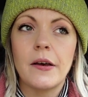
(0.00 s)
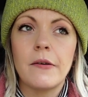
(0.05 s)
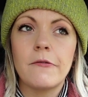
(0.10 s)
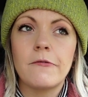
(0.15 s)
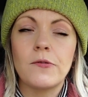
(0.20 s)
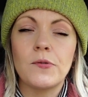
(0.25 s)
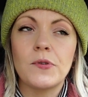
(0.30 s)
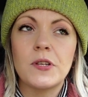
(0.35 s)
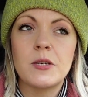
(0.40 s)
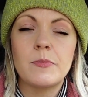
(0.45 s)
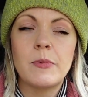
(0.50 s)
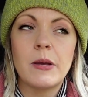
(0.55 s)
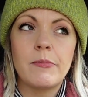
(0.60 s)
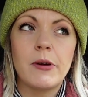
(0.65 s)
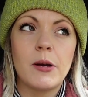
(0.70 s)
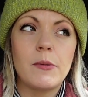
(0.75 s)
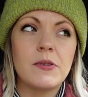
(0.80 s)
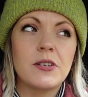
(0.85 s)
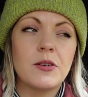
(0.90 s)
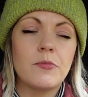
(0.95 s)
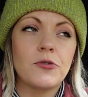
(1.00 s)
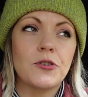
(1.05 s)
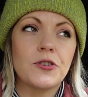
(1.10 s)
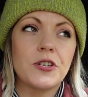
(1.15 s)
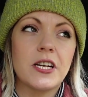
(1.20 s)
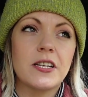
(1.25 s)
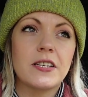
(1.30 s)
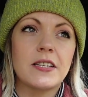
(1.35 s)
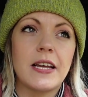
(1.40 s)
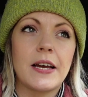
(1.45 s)
for this big publishing
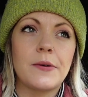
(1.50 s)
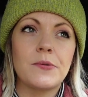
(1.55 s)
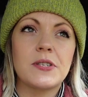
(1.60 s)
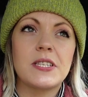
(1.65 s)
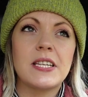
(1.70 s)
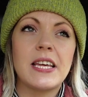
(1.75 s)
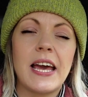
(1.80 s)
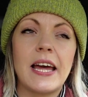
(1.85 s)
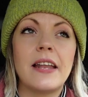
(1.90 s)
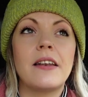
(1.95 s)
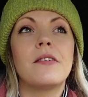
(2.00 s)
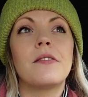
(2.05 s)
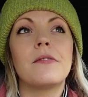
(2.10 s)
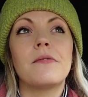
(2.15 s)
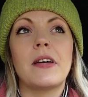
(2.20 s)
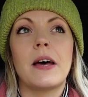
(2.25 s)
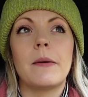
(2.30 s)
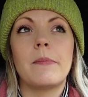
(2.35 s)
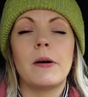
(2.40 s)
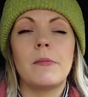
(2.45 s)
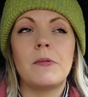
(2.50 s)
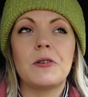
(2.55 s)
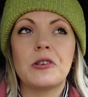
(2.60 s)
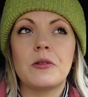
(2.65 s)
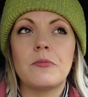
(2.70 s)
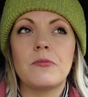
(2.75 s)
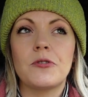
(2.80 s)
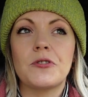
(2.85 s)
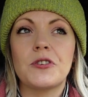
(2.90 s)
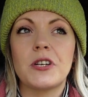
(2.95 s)
project, and that was the end of that
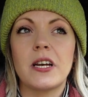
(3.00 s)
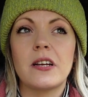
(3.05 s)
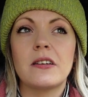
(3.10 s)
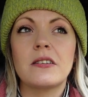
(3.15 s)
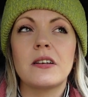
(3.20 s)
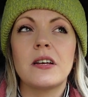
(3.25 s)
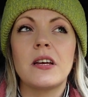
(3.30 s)
publishing project.